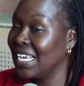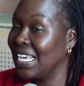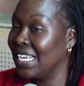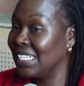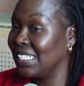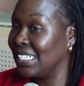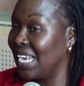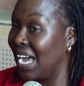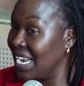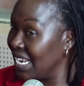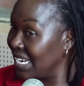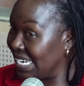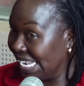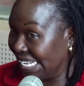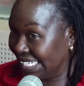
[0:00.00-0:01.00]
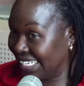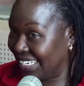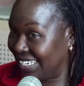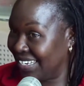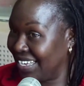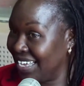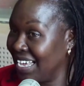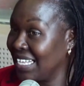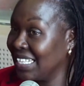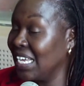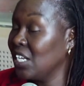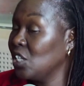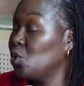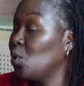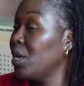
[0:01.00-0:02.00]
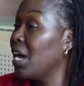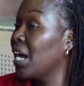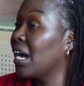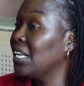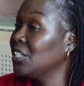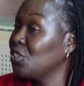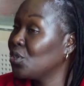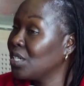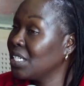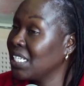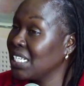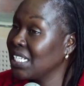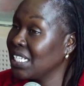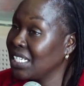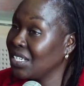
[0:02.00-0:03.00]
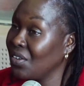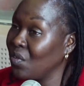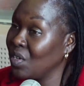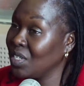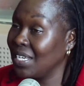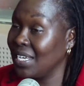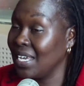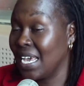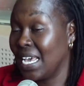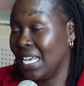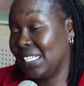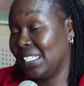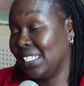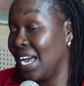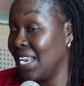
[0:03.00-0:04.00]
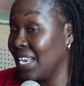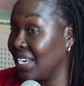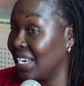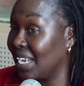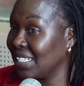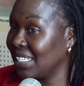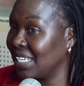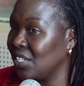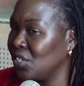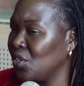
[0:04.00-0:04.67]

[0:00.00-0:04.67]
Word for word: is done and dusted. Yes. That is where your cultural sensitivity is done and dusted.